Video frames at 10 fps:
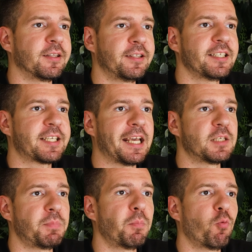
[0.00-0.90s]
in this
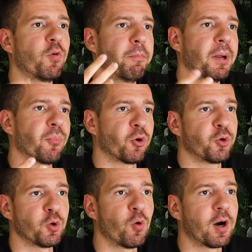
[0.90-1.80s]
case, people will remember
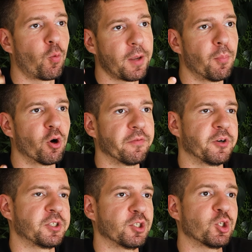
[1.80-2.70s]
who you are way more
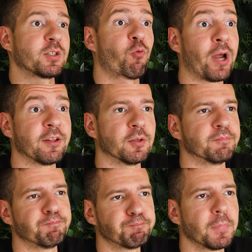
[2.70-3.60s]
versus just a
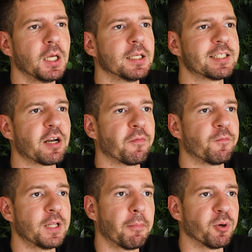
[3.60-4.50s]
random set
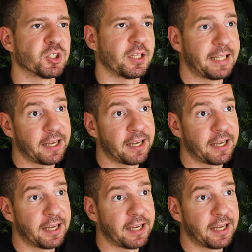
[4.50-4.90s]
of numbers and